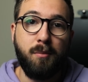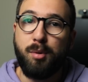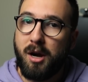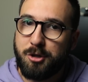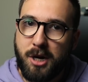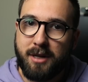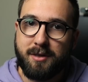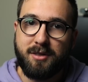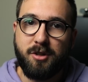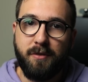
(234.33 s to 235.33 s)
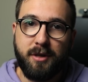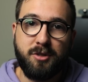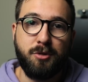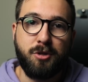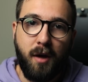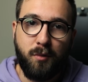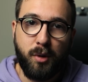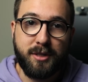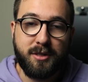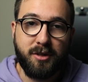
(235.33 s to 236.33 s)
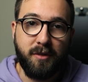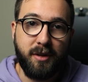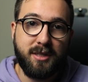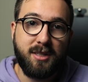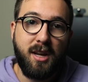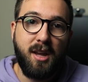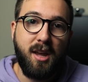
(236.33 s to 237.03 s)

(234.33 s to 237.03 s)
blockchain as a service or software as a service,